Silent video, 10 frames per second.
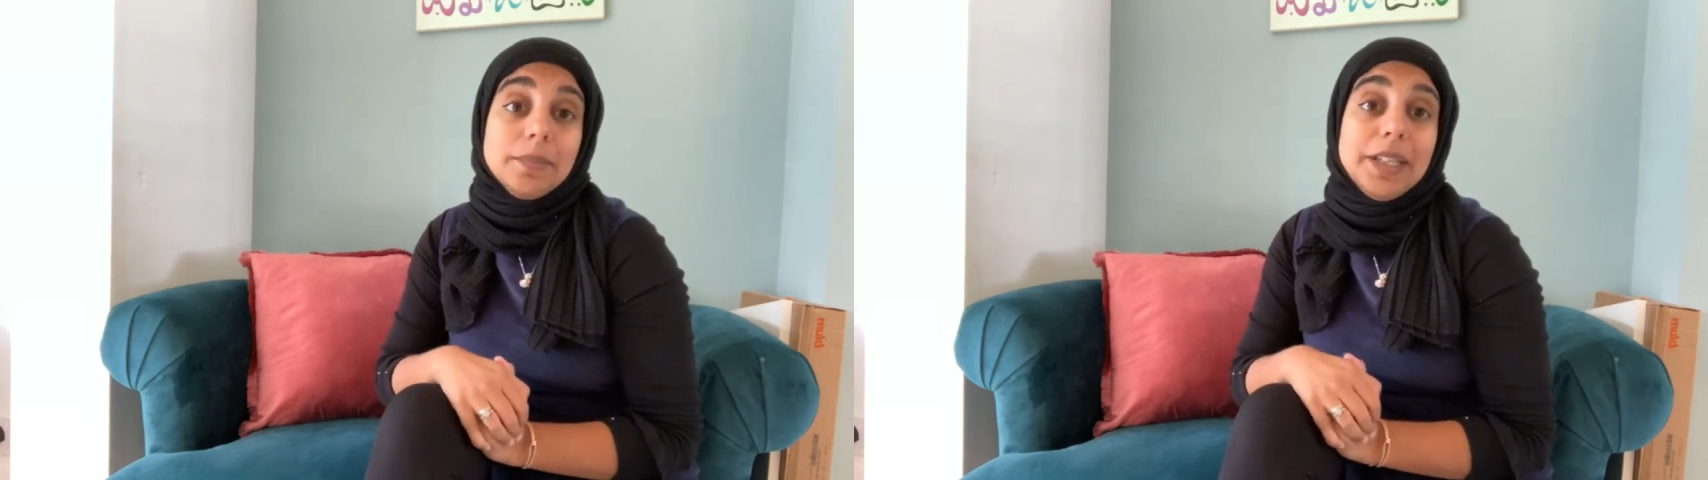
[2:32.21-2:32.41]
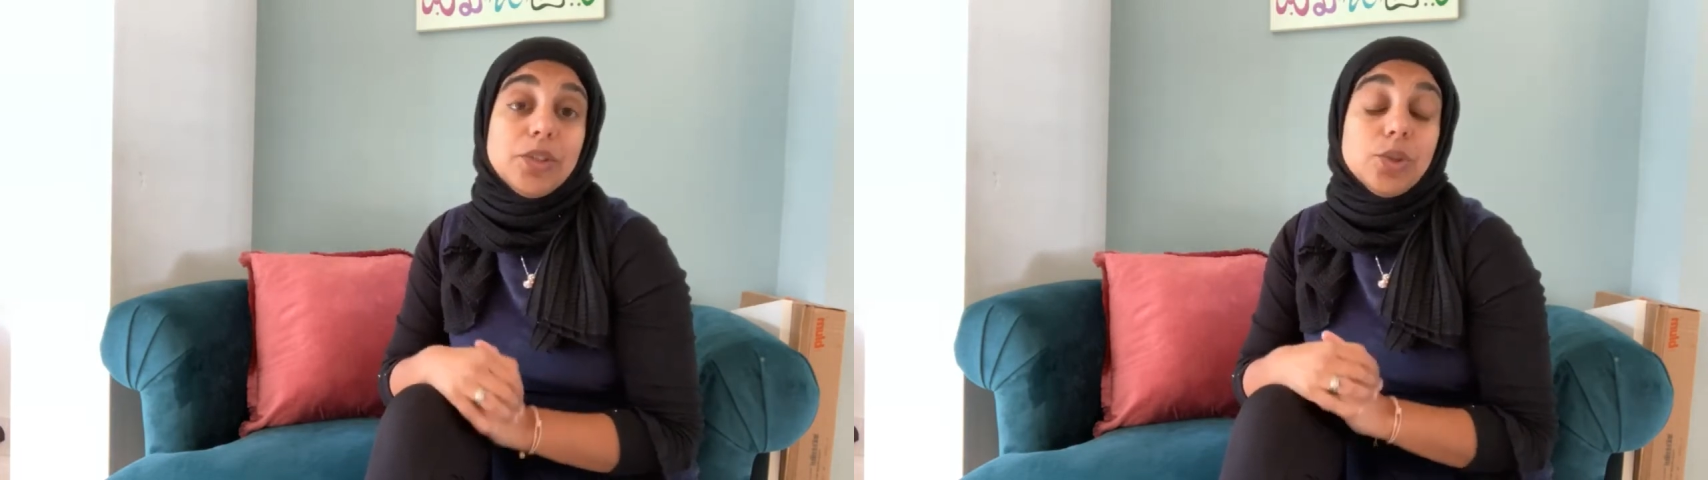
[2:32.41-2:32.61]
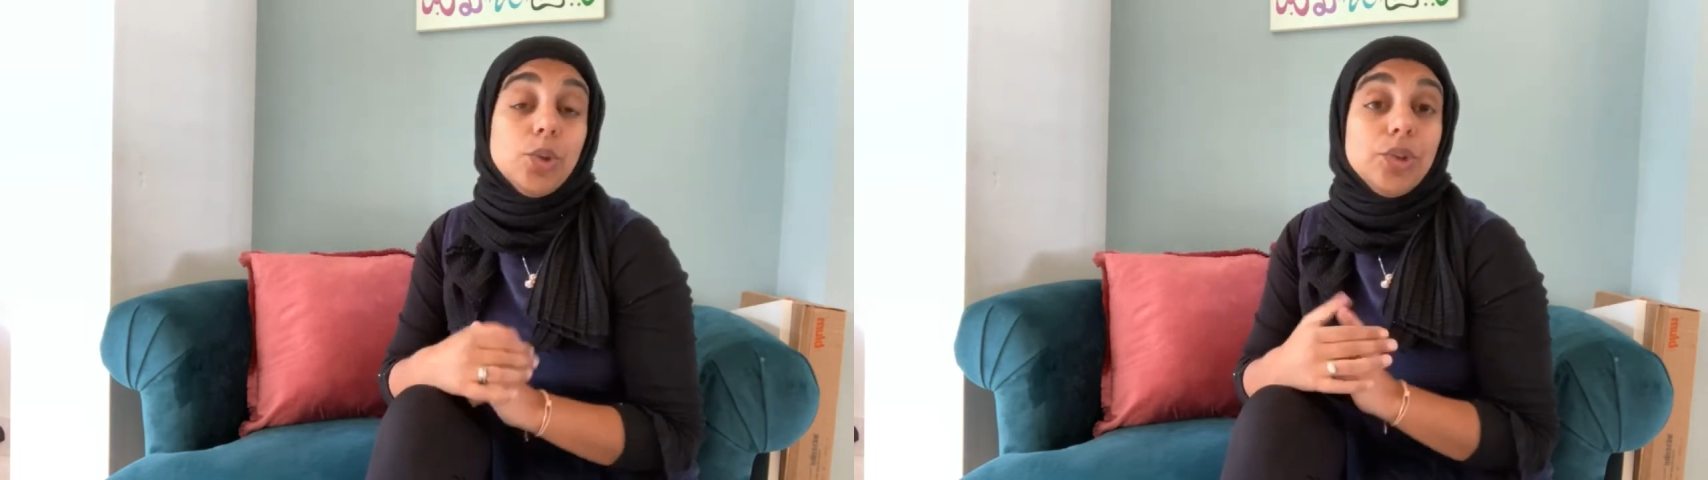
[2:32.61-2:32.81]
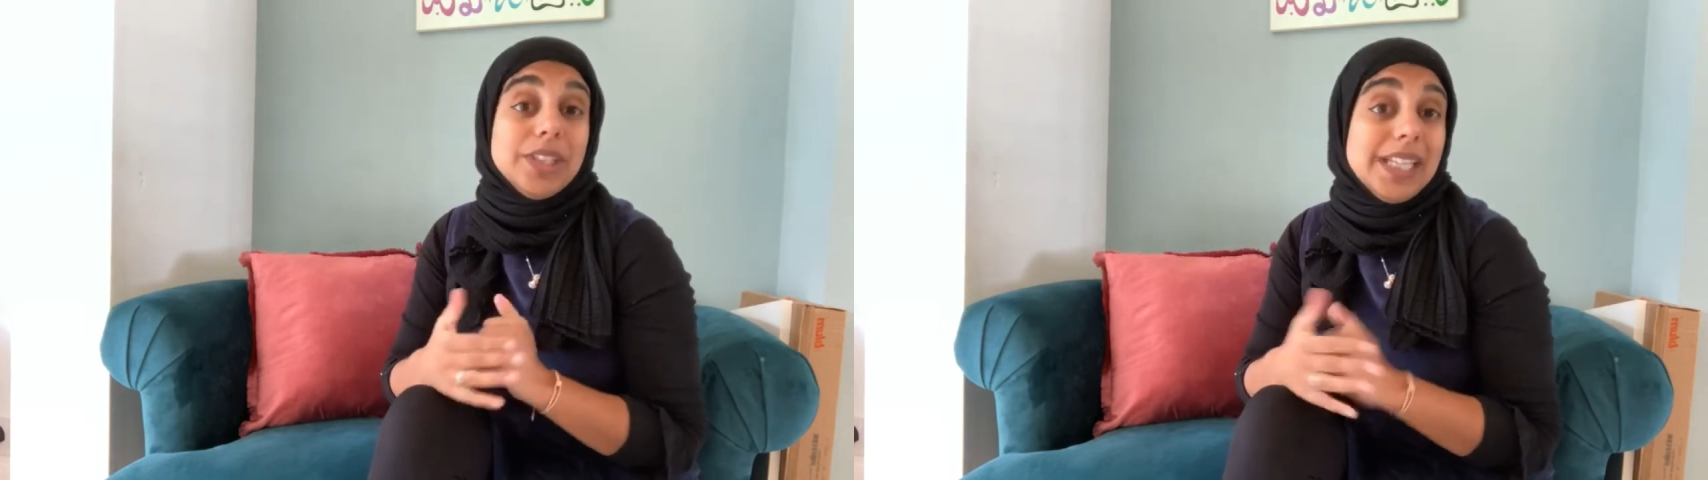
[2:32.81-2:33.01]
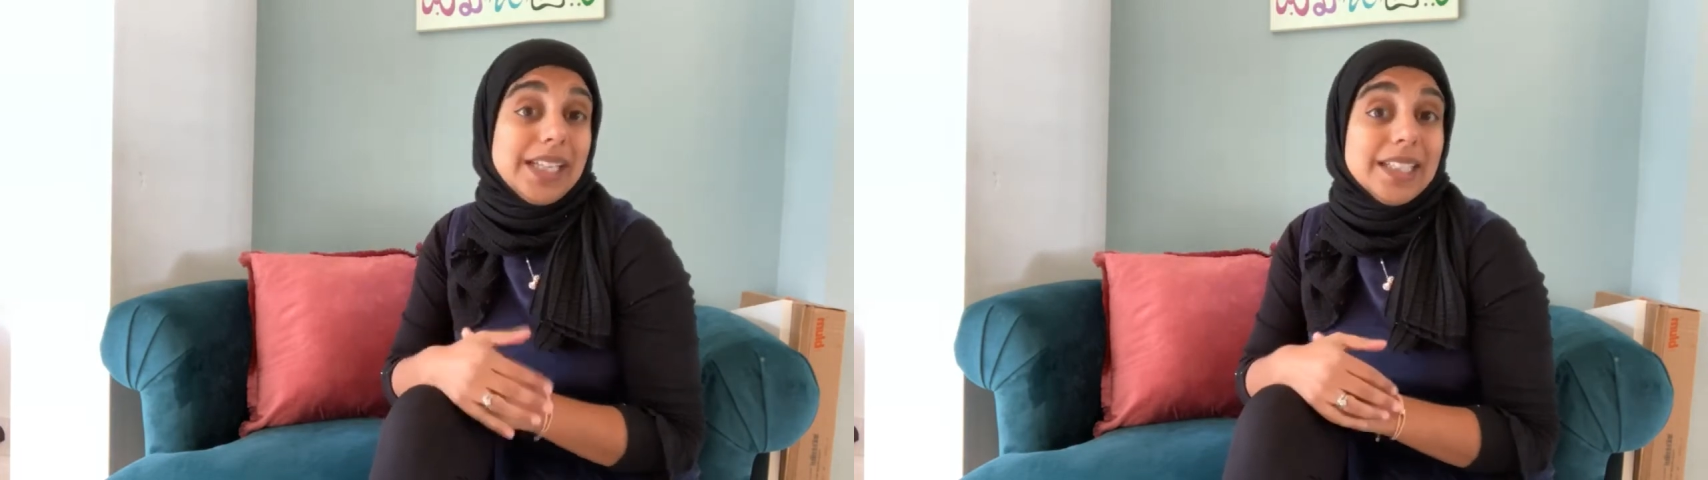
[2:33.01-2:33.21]
make sure the
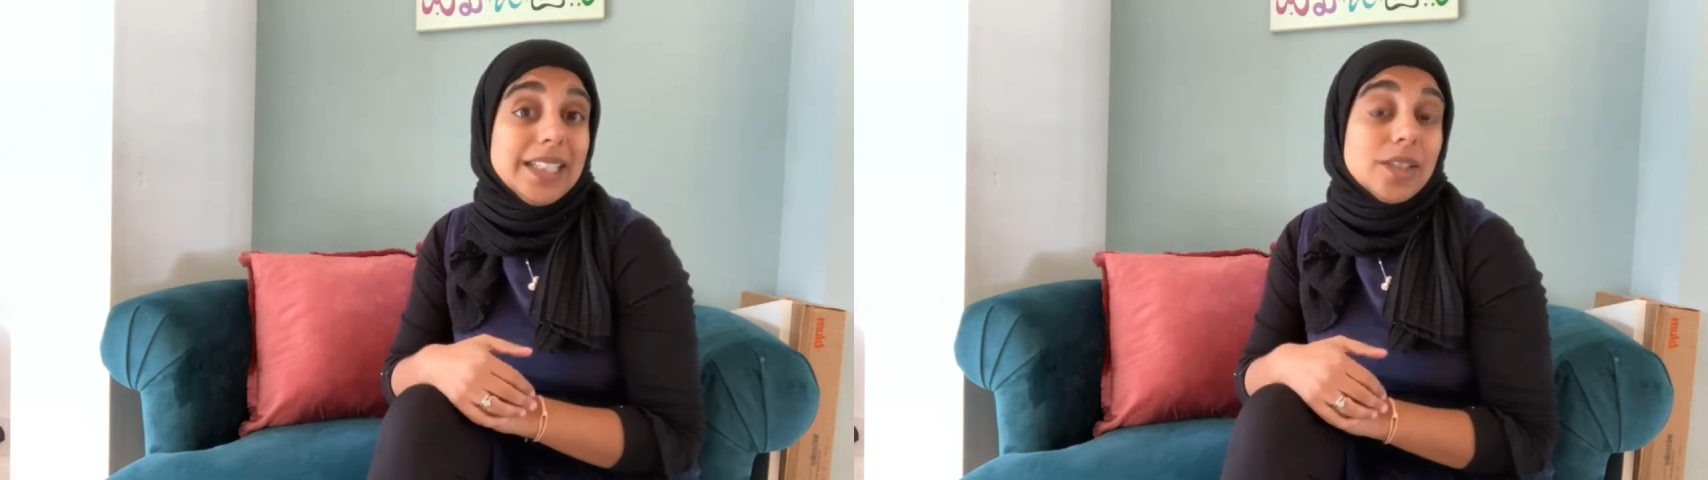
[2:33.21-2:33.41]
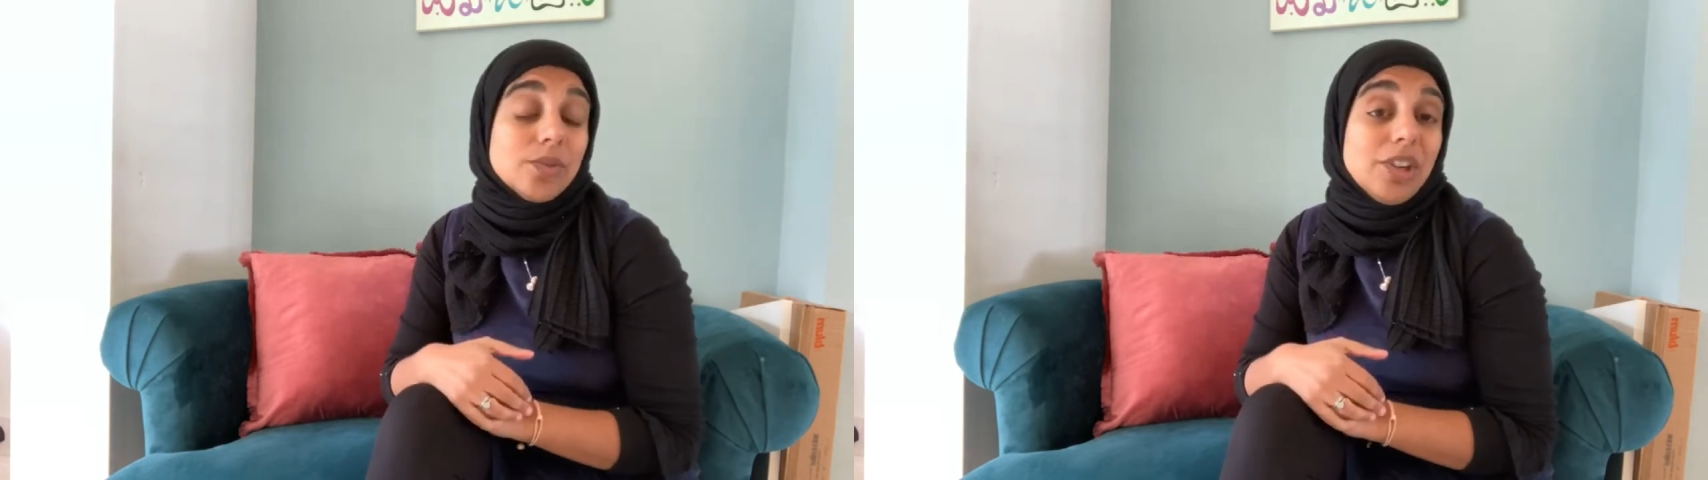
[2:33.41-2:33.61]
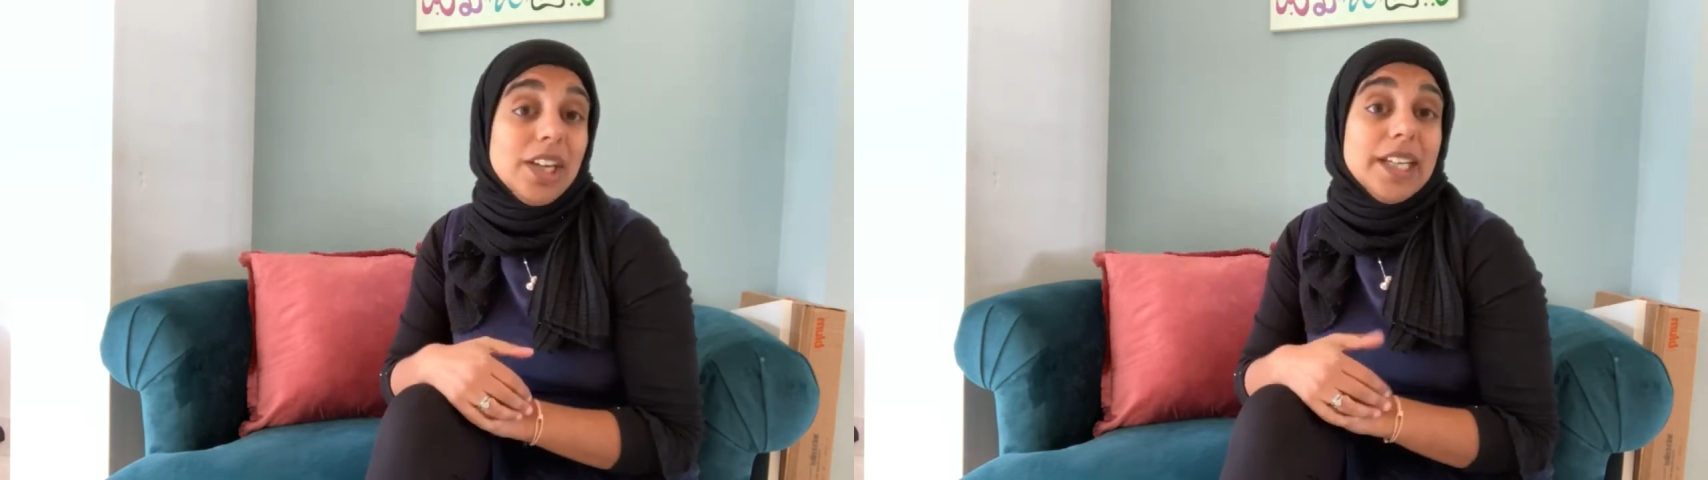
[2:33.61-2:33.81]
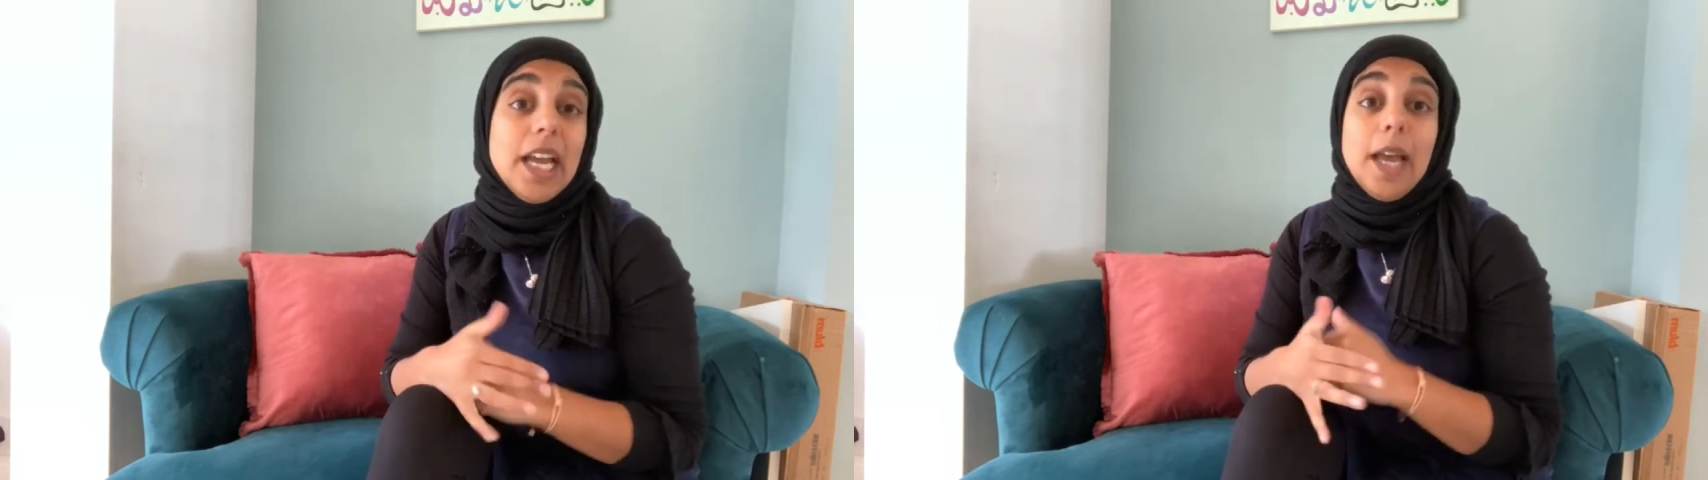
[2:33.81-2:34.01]
technique's right,